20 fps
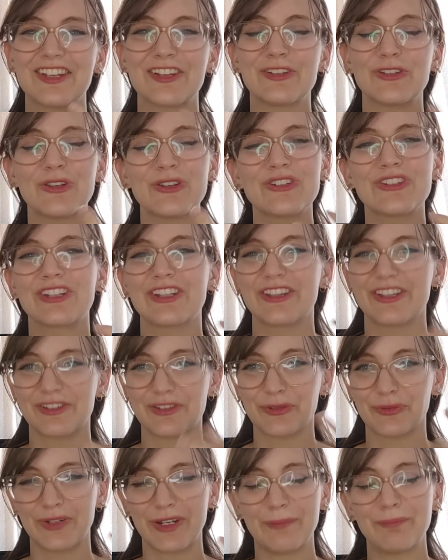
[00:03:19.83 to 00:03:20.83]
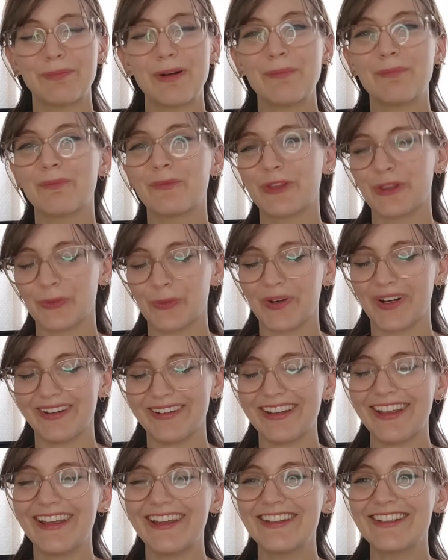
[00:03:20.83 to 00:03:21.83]
said, usually there's a red bump with a
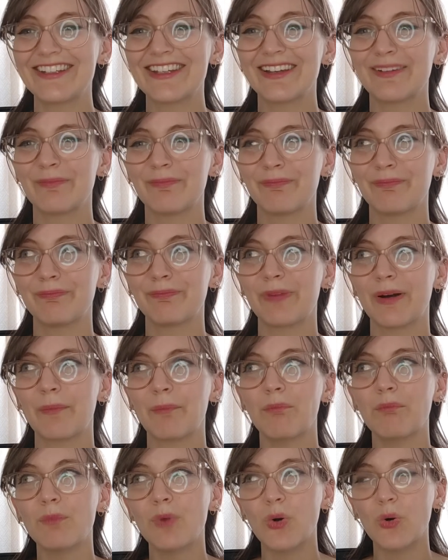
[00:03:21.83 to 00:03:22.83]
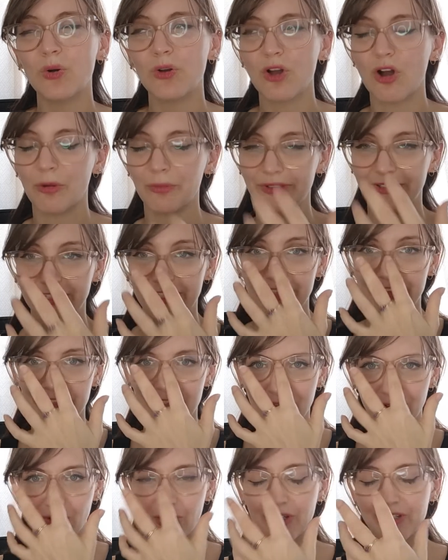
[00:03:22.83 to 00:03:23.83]
white head, but more commonly
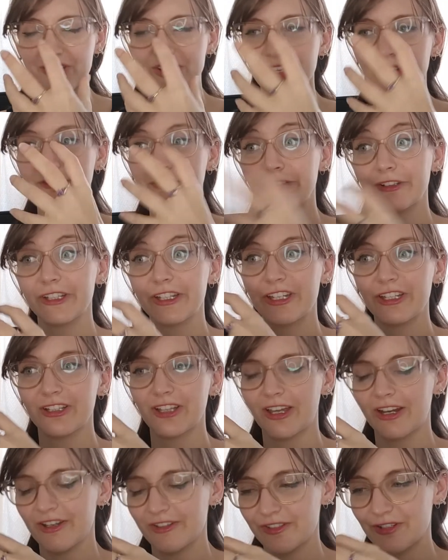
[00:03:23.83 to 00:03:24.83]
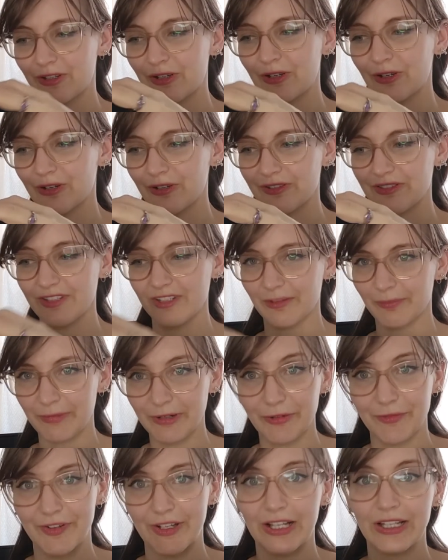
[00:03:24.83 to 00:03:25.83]
than not, folliculitis occurs in a
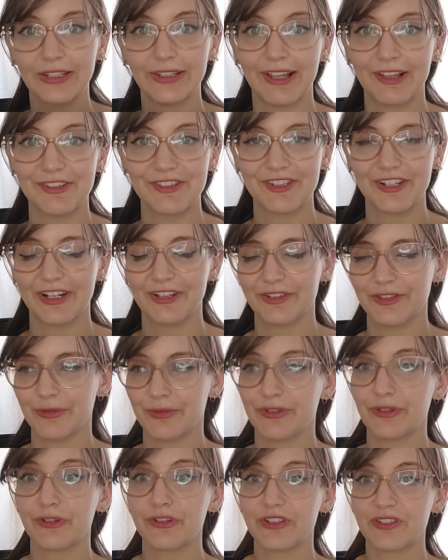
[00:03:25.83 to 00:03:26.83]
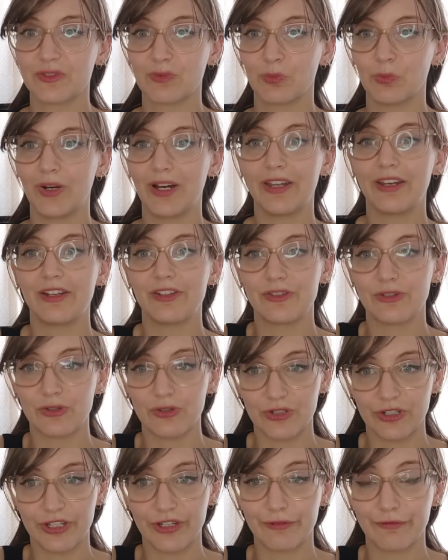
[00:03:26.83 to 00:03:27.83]
bit of a cluster. So it's not just one, it's
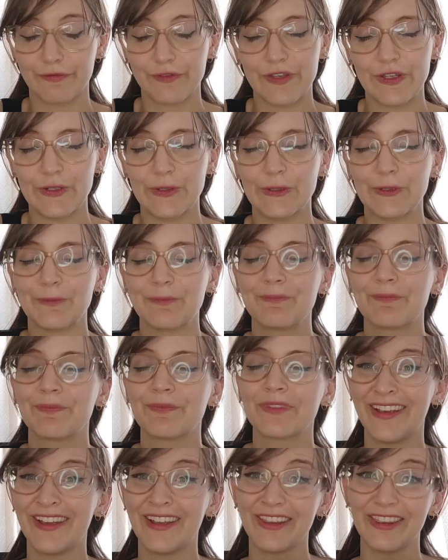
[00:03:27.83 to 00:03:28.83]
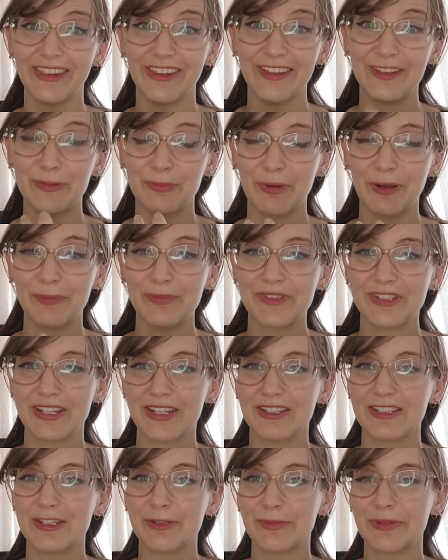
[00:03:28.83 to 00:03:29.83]
usually a few. These bumps
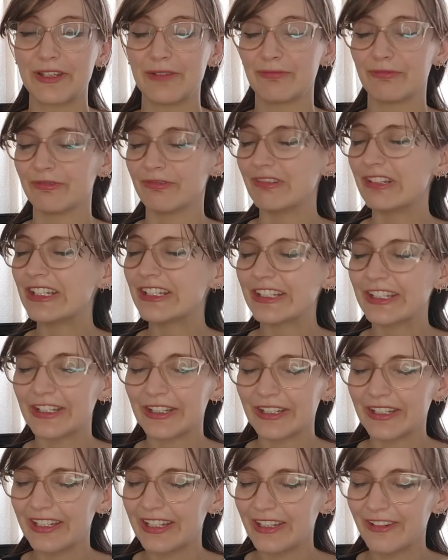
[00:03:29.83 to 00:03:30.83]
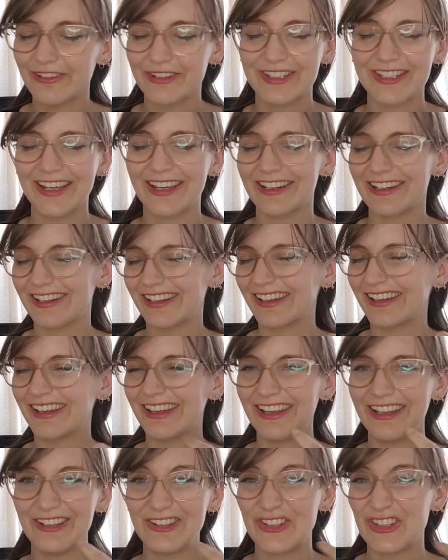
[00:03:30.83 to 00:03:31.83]
tend to be really irritating,
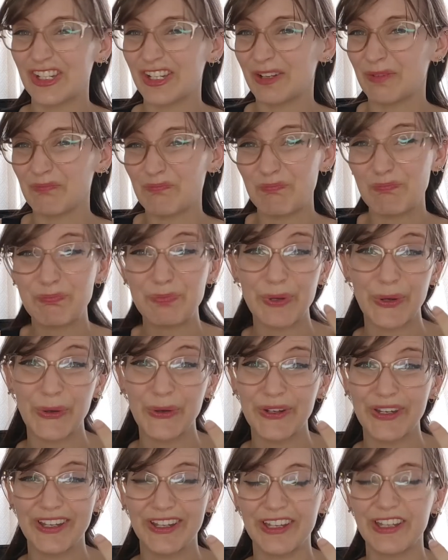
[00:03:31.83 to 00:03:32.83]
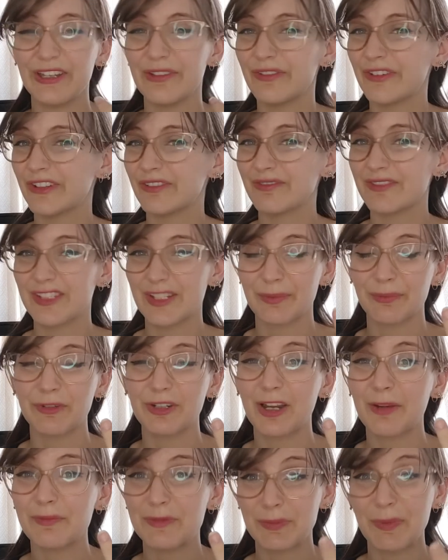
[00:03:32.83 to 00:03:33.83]
itching, burning even,
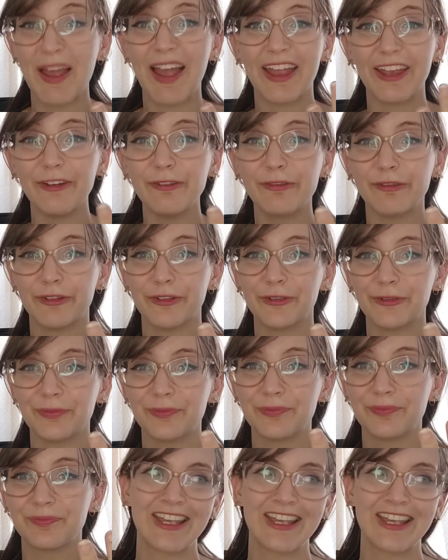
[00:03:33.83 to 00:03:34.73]
sometimes painful.